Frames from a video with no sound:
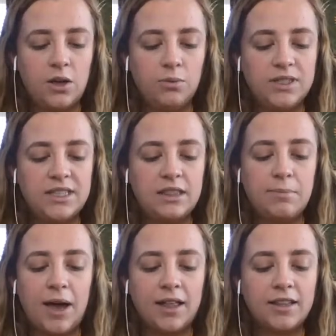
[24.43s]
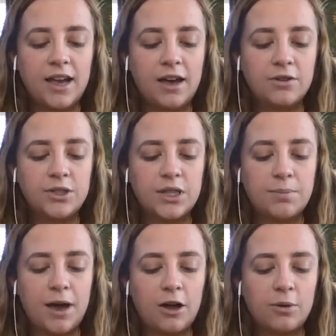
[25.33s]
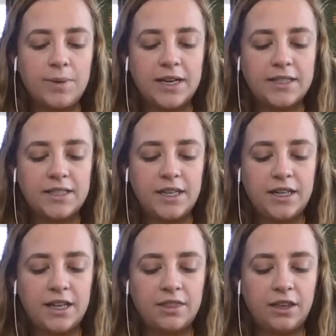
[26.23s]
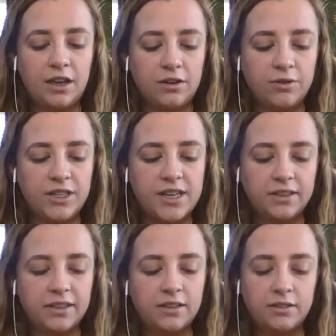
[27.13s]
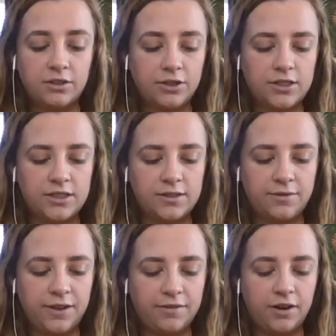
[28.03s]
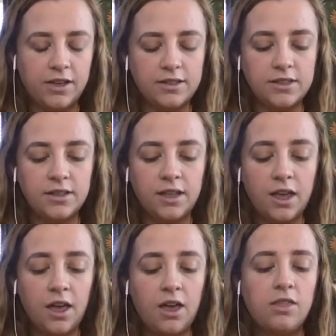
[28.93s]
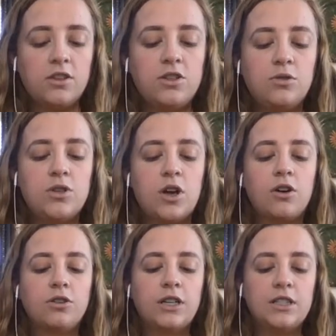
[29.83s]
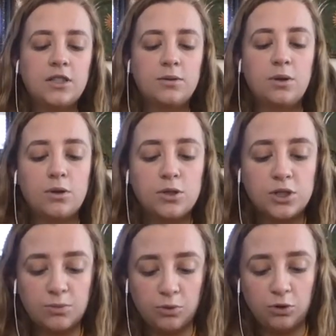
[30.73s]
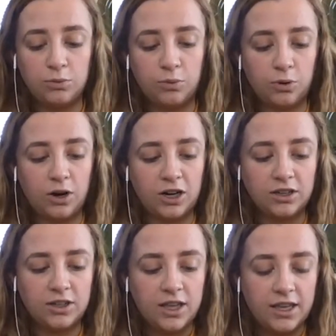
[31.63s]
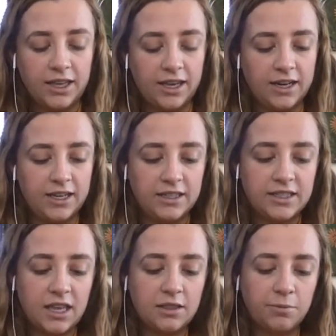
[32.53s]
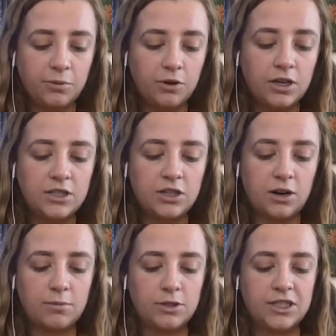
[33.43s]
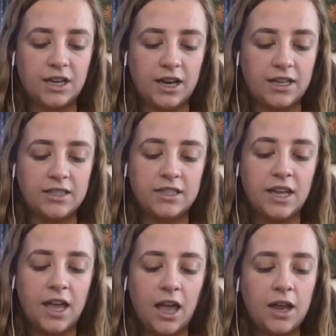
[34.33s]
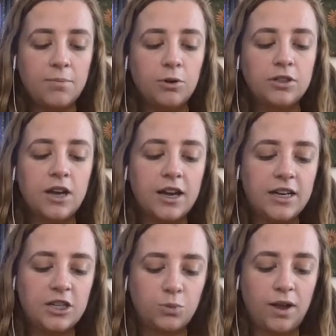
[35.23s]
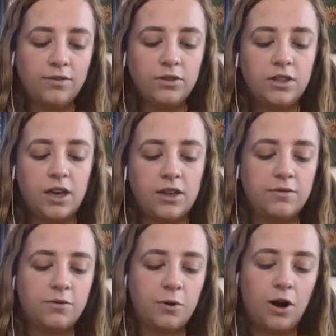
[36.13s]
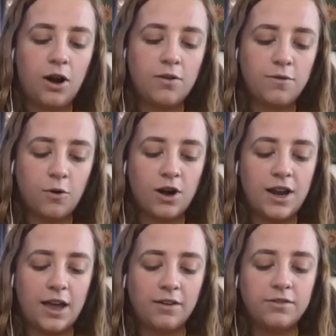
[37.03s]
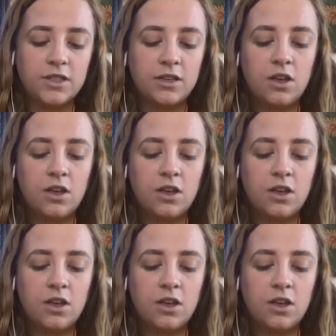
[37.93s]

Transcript: We'd seen the pilot house and the powder magazine and the gunnery deck, Clarice's favorite, the two Dahlgren smoothbore cannons and the port and starboard sides, and a Burke 9-inch rifled gun for fore and aft,